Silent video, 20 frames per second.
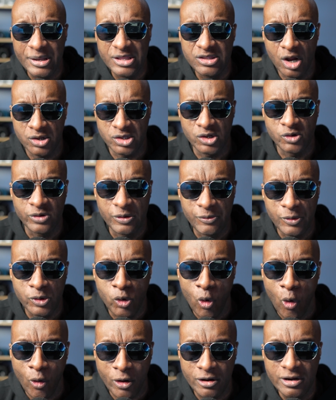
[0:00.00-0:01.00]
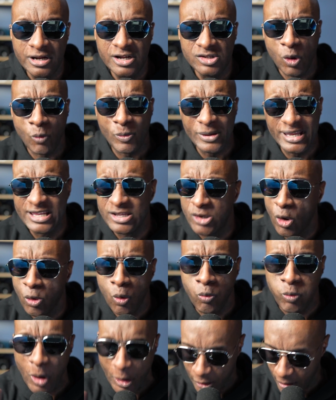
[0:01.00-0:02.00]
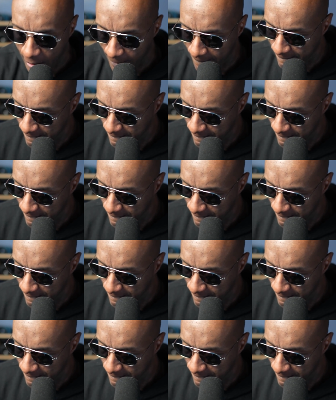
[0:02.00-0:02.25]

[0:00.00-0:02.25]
me start the screen recorder so we can go to work.